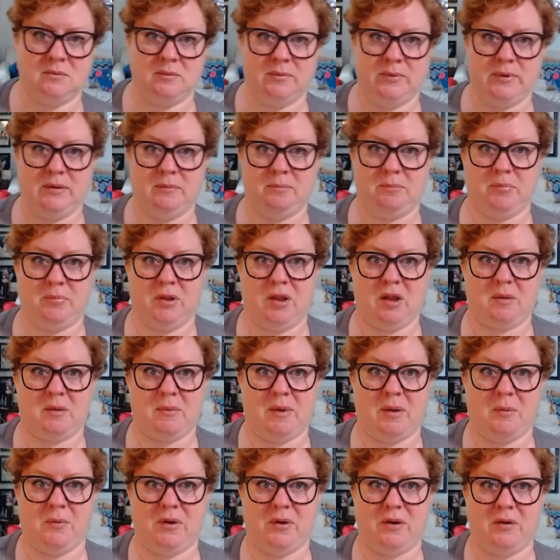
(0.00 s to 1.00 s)
let me block
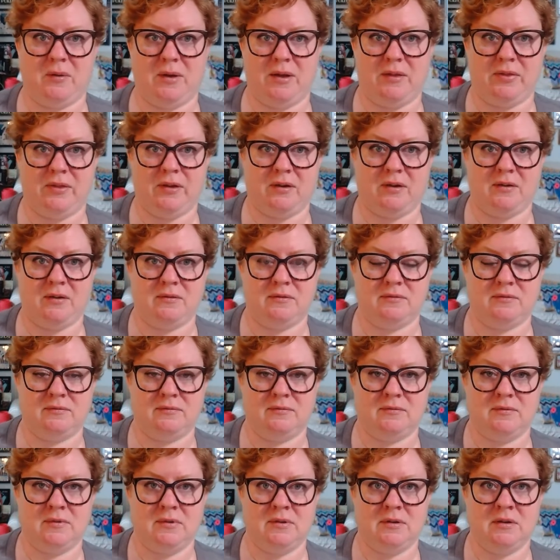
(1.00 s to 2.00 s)
my window out there,
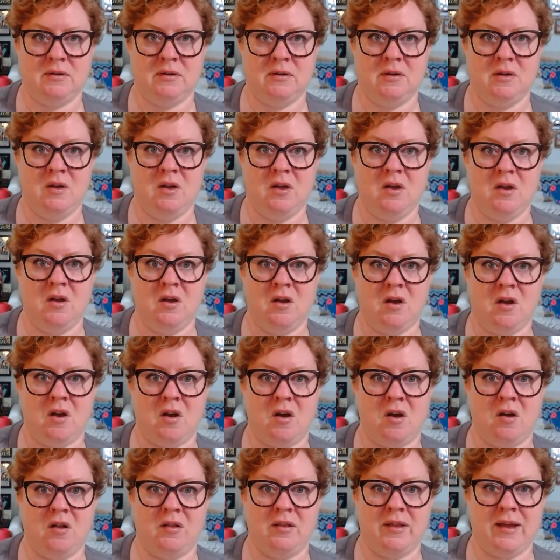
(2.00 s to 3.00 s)

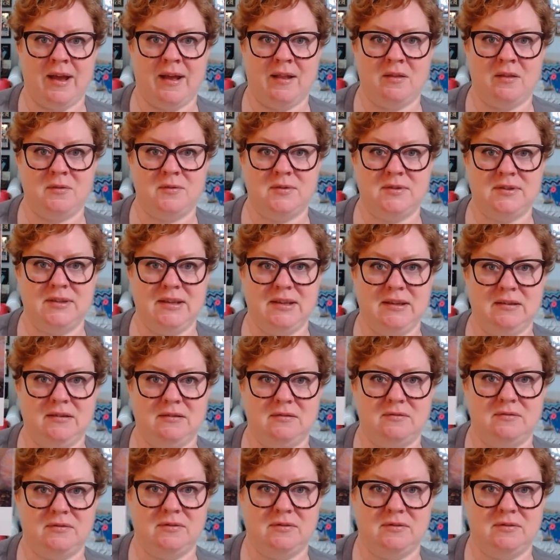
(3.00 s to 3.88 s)
All Hallows Eve.